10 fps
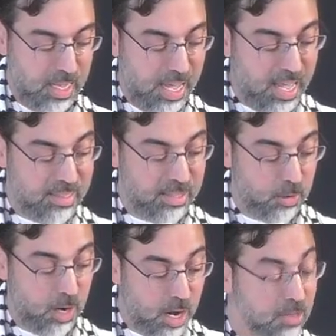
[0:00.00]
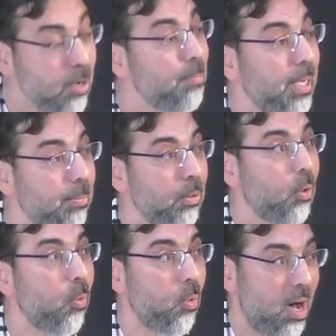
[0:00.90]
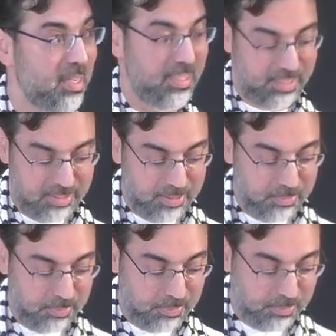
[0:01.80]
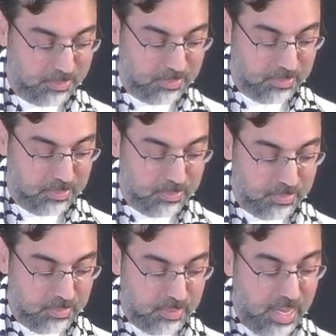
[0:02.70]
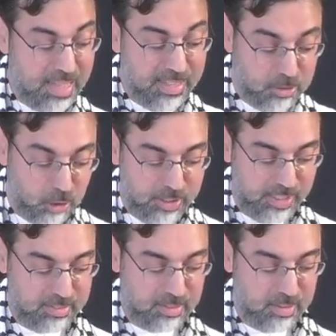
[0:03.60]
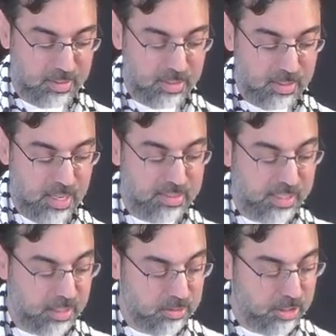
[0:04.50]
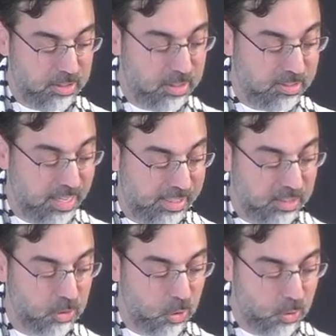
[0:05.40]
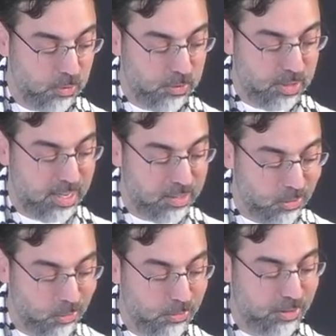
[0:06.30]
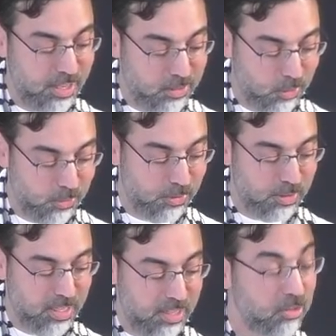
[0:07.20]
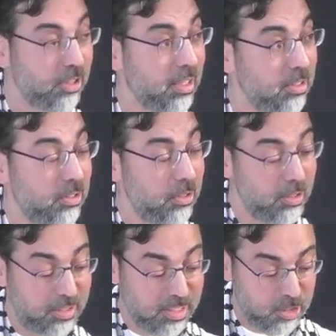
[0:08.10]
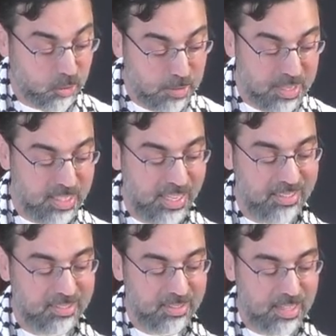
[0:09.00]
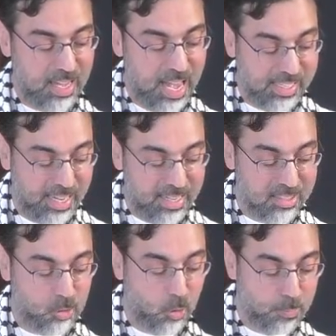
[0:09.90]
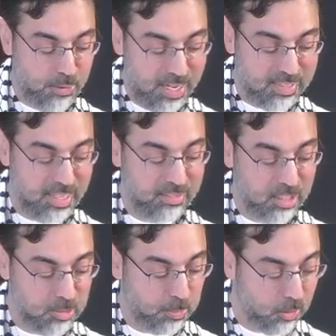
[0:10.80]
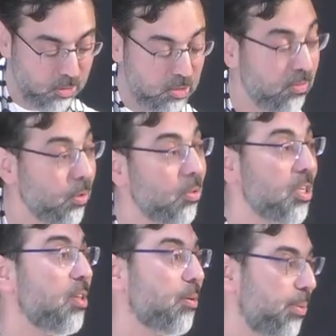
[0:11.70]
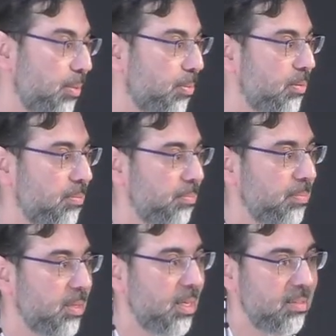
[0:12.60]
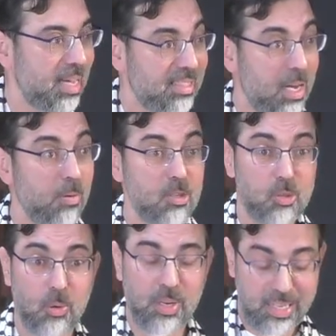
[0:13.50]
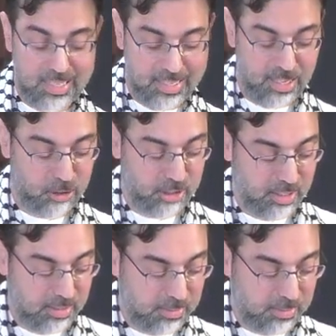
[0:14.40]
And there were other people who wanted it. And they took it. And they continue to take it over and over and over, and to continue to discriminate against, oppress, and dispose of those other people. And that's our story in a nutshell.